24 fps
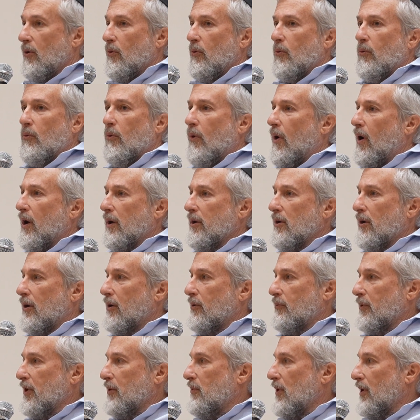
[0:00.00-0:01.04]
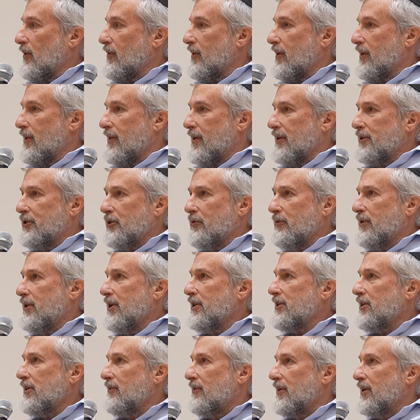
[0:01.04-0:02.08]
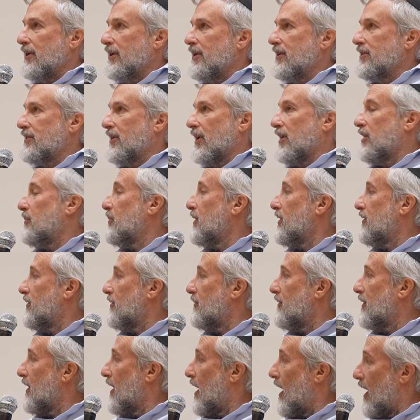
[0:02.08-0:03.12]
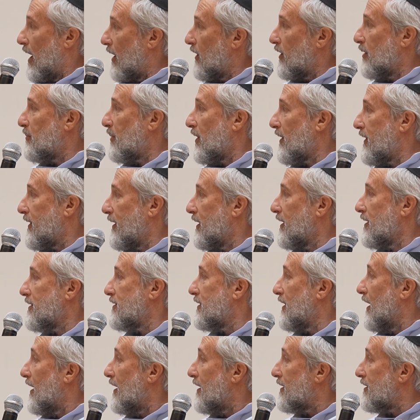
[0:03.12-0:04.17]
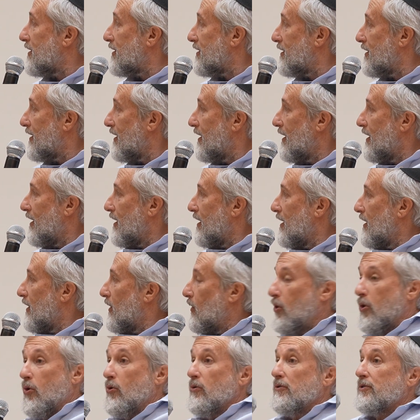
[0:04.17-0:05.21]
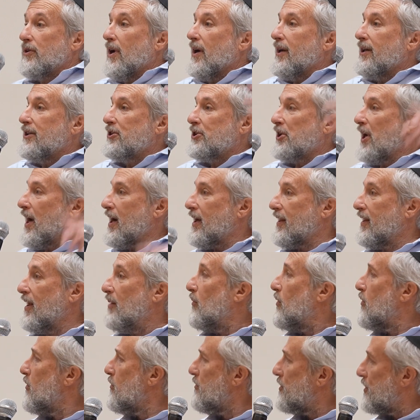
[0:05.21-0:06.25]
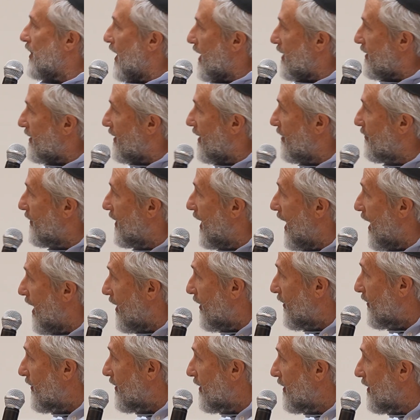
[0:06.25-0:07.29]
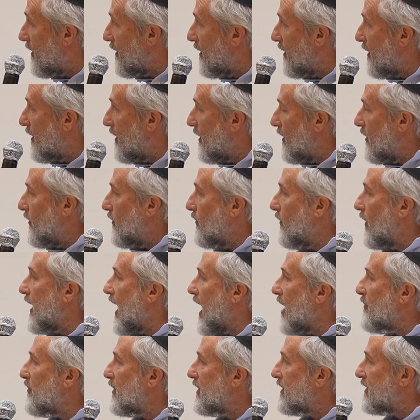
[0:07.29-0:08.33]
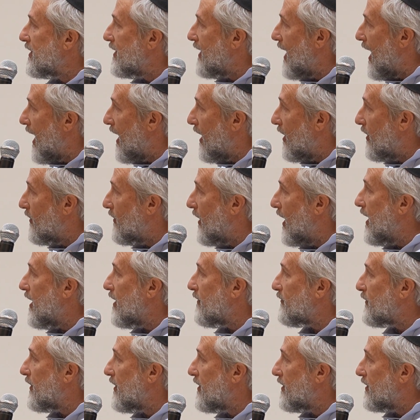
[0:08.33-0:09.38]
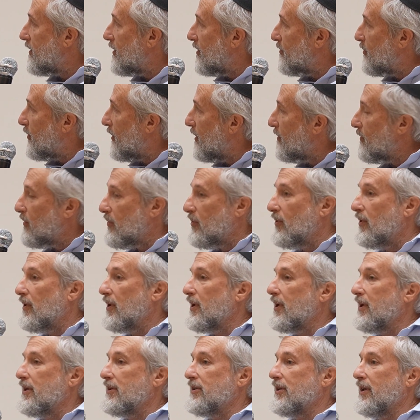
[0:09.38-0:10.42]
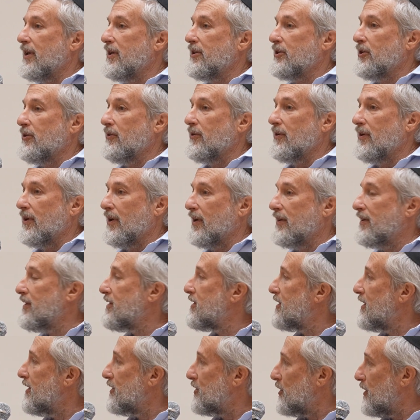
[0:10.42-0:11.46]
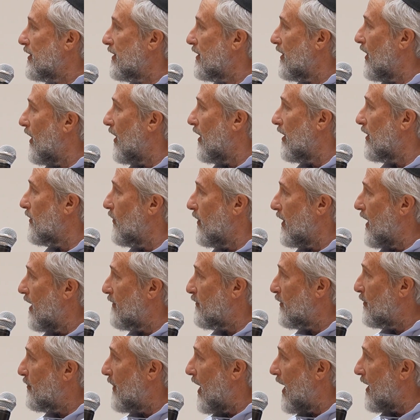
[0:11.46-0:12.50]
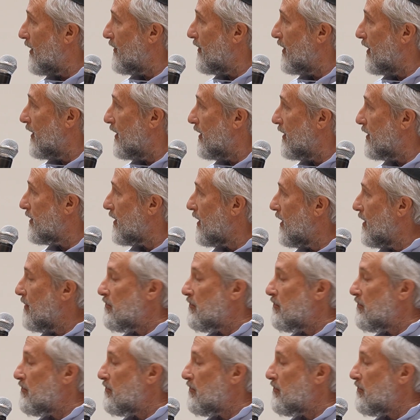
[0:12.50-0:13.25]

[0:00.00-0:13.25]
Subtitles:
Why aren't we worried the judiciary is going to be doing horrible things to us? Who's going to check them? Who checks them now? What happens now after the Supreme Court has issued a decision on whatever matter it is?